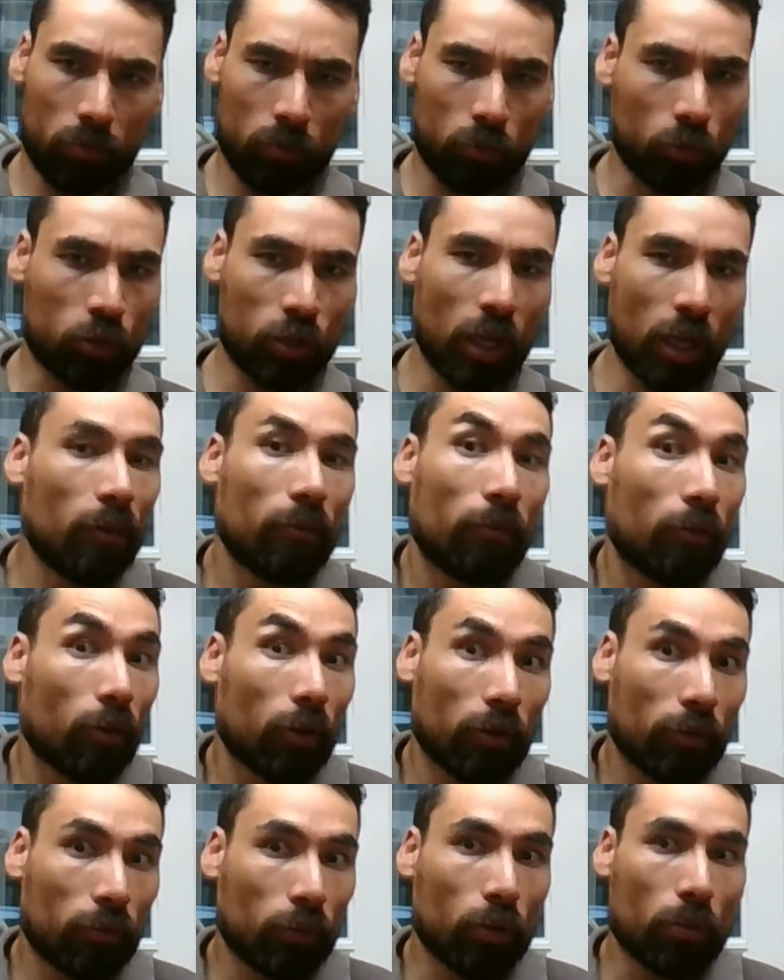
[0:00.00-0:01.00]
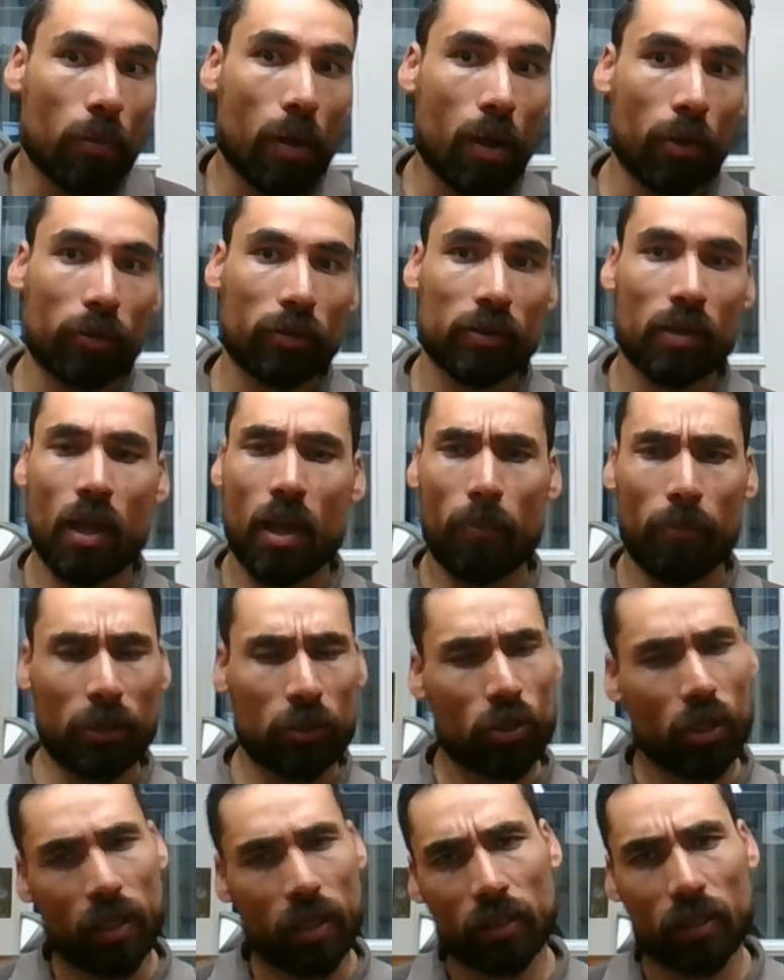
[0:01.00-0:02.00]
chill for a few months. But
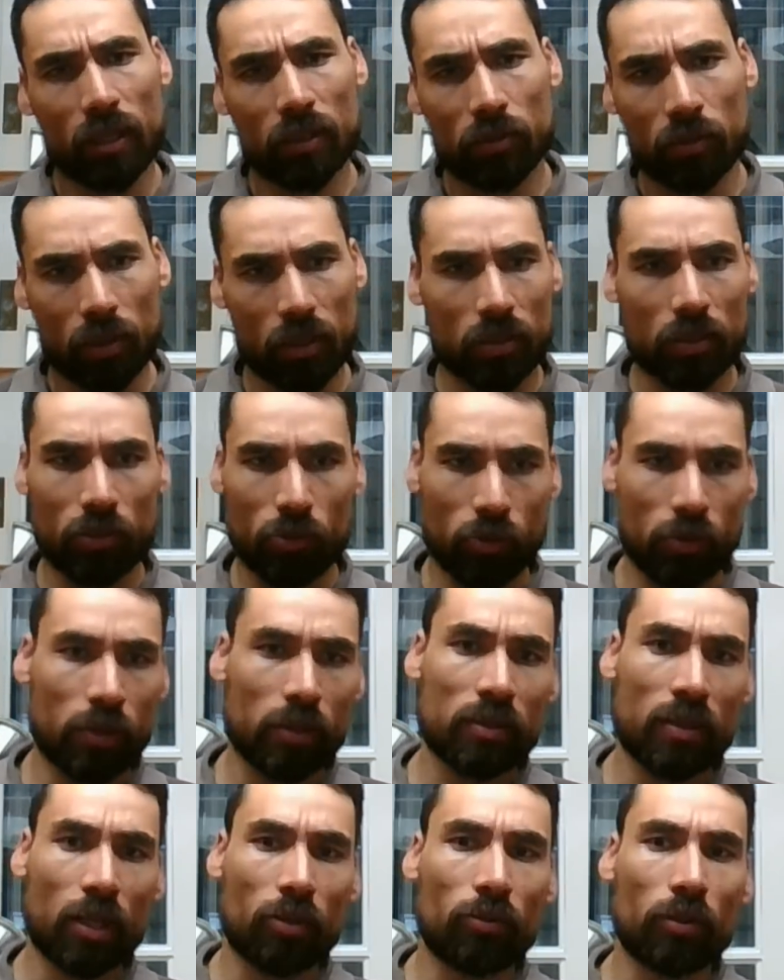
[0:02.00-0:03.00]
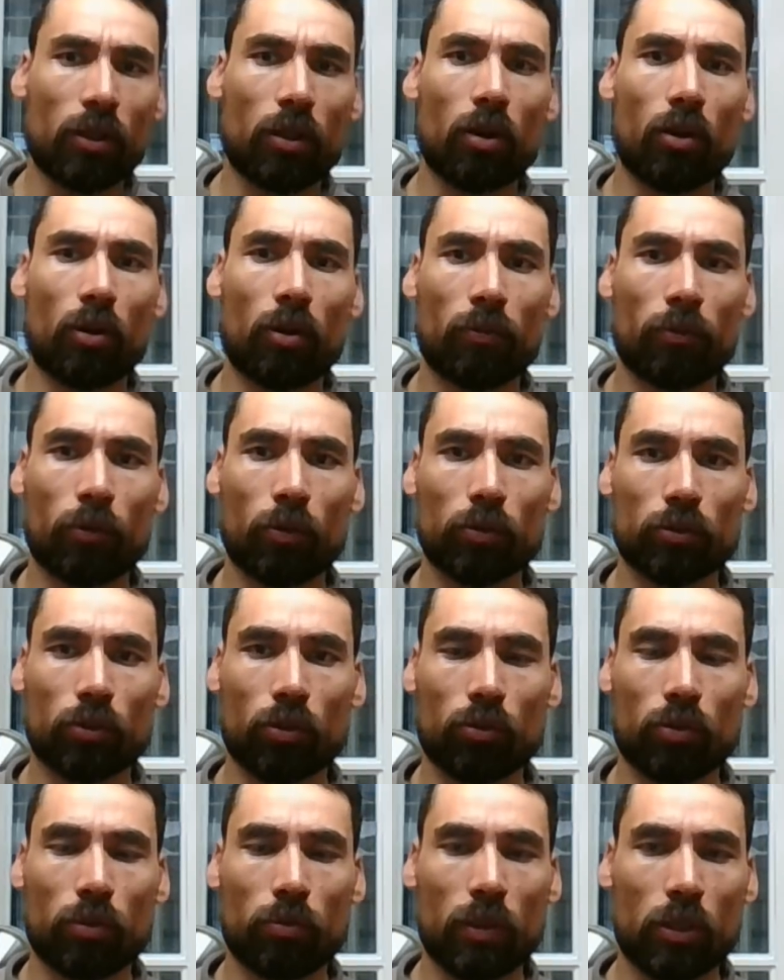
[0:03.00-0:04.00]
chilling doesn't necessarily, of course,
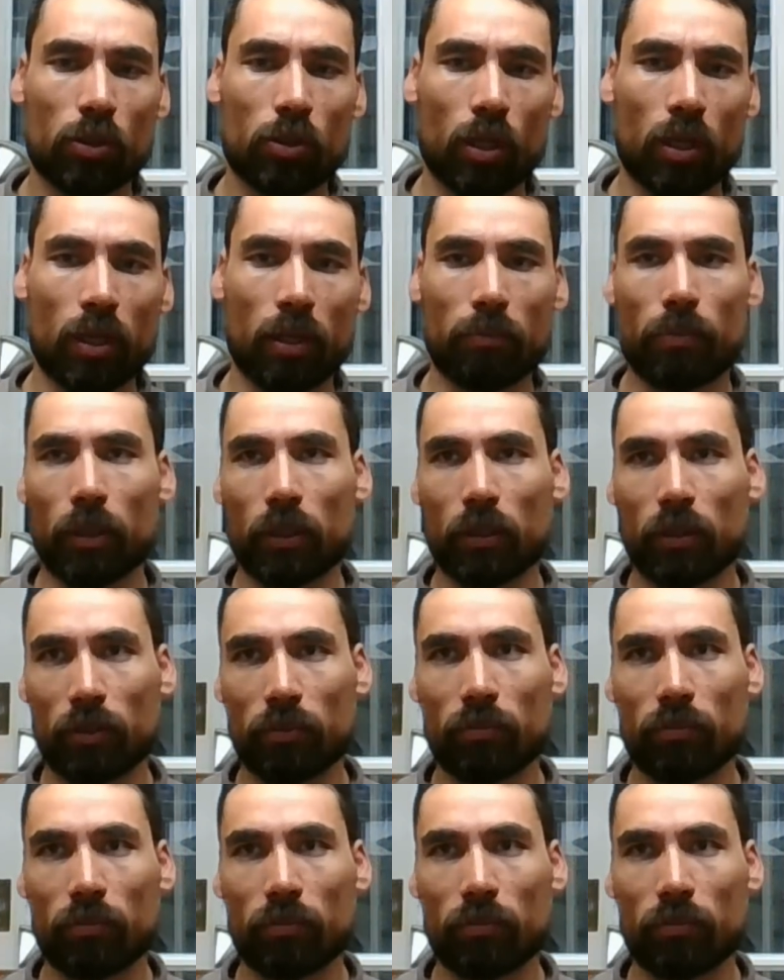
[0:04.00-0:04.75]
only mean chilling, but